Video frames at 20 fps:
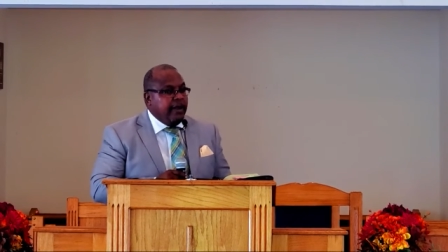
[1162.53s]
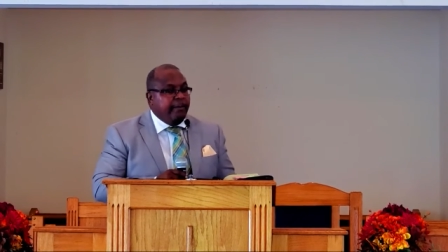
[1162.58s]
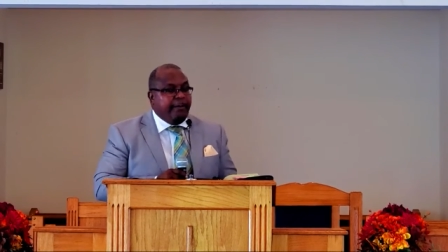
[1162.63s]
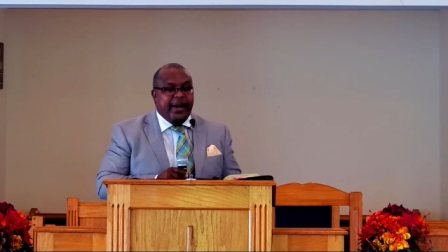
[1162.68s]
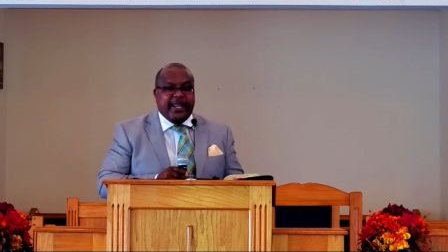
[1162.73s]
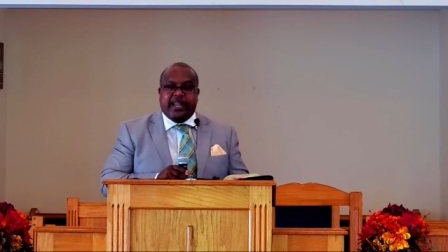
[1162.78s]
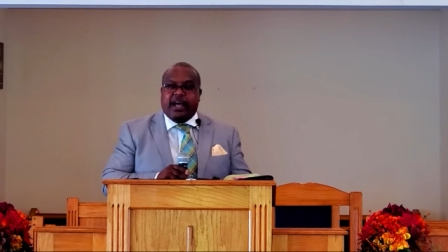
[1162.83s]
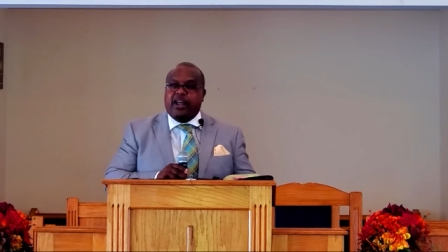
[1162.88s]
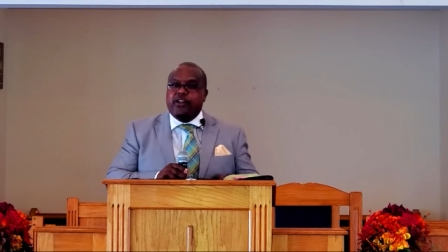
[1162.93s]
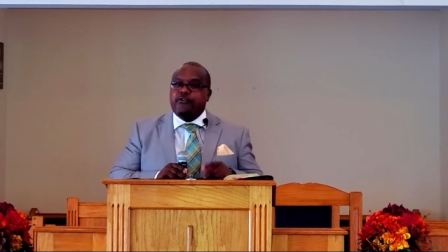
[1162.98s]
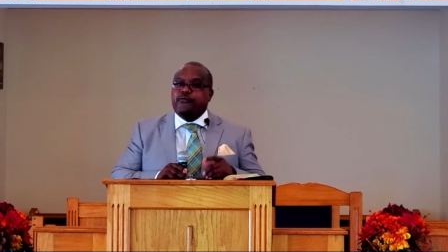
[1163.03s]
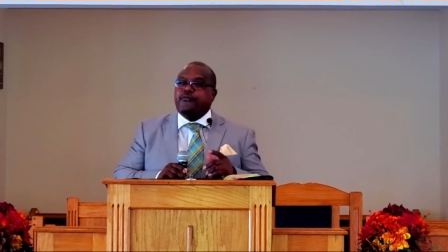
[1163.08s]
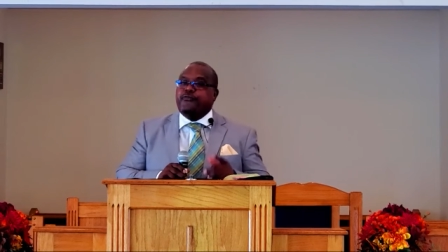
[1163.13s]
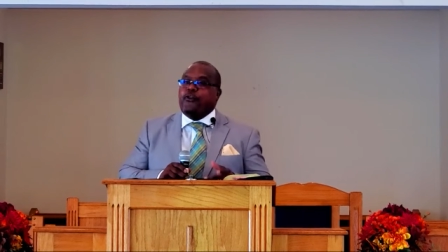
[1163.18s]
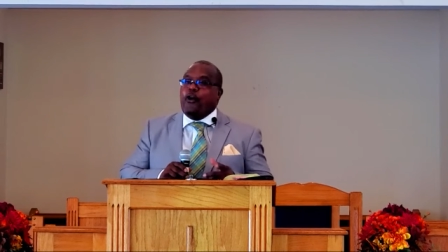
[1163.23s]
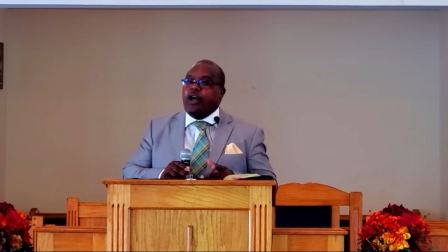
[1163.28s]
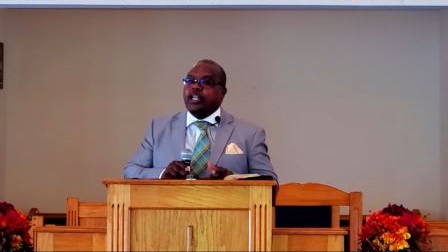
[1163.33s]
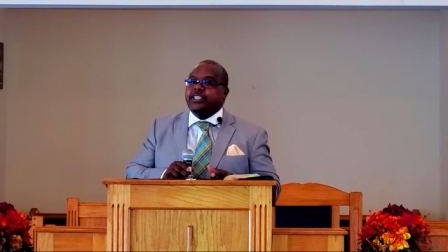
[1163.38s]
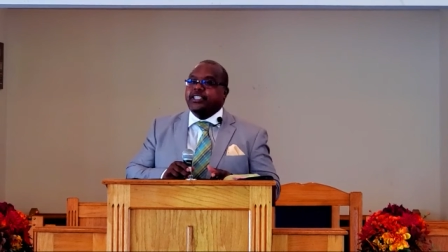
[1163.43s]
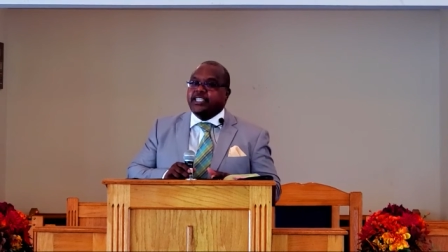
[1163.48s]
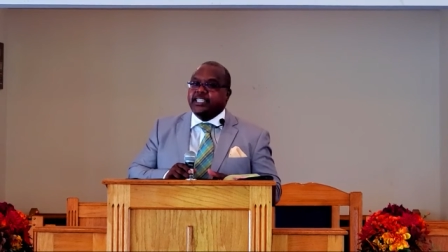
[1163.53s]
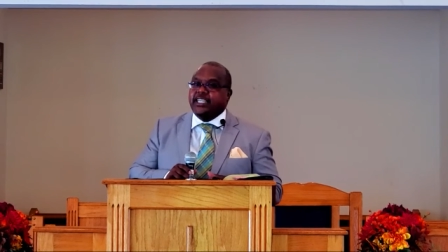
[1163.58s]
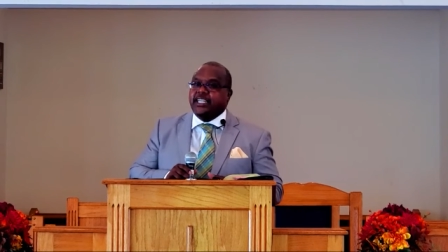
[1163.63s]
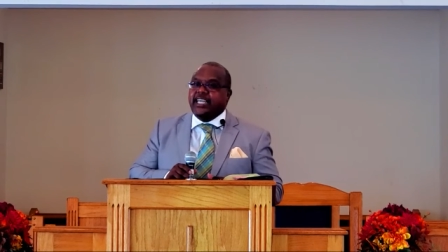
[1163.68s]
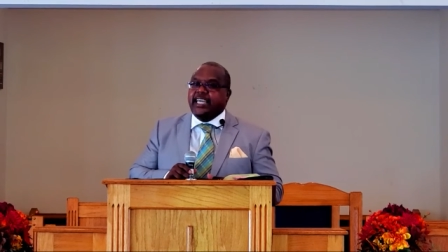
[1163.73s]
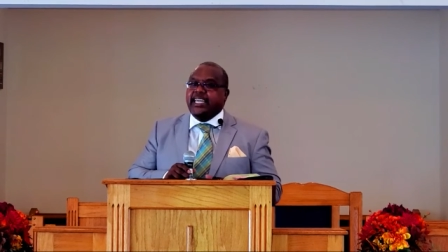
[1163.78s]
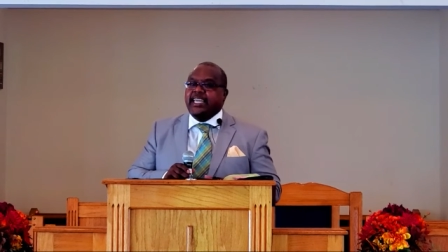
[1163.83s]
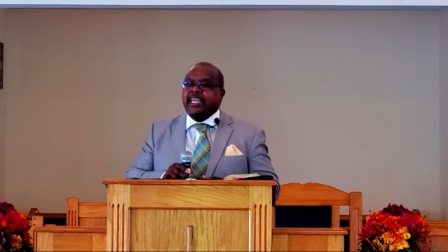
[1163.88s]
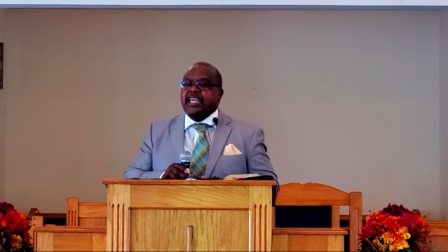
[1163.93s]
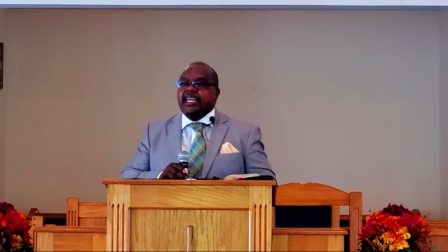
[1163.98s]
But
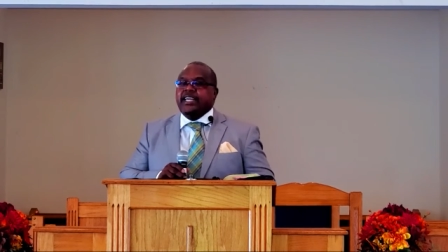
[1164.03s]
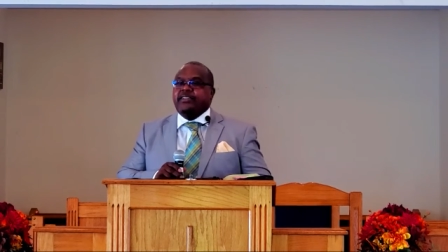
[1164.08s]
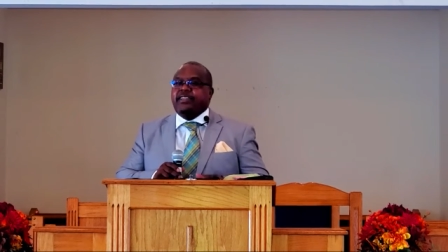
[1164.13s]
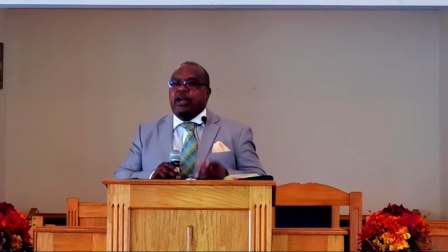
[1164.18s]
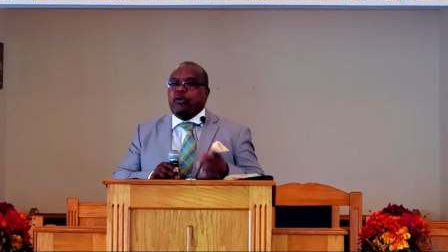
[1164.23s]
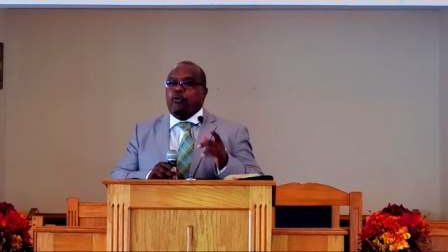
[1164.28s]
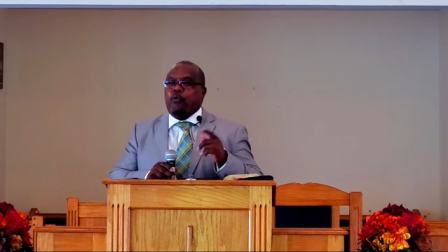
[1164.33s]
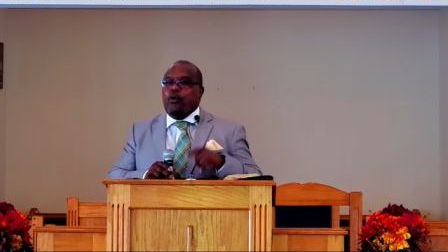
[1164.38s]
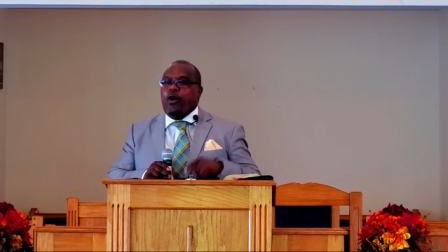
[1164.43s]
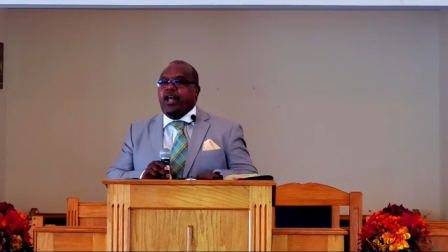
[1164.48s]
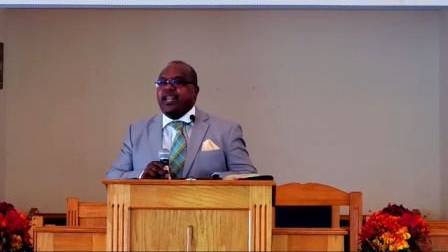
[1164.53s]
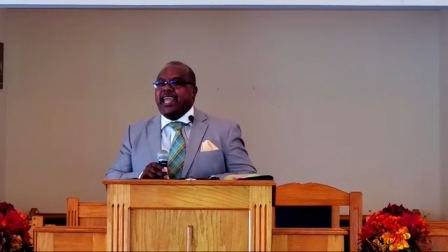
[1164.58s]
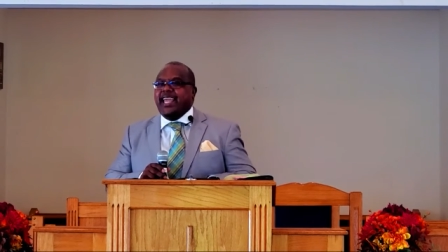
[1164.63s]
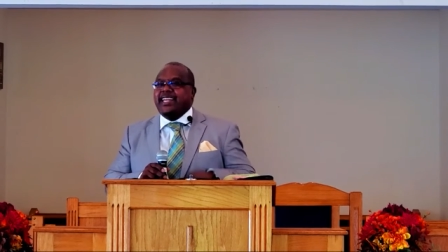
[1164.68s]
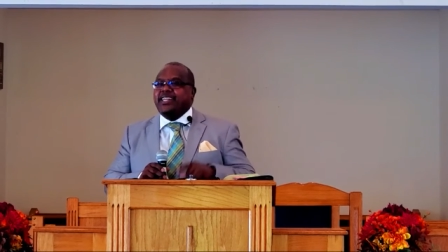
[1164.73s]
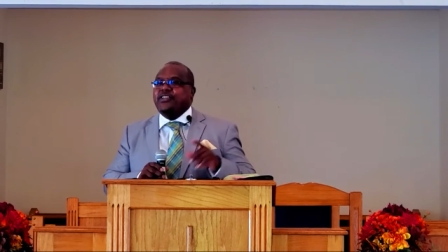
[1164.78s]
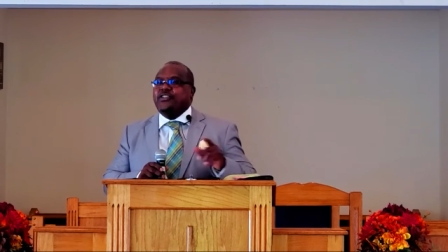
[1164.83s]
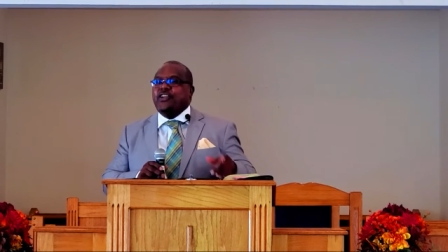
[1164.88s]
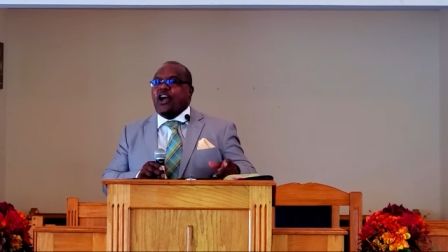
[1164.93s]
unfortunately, the one in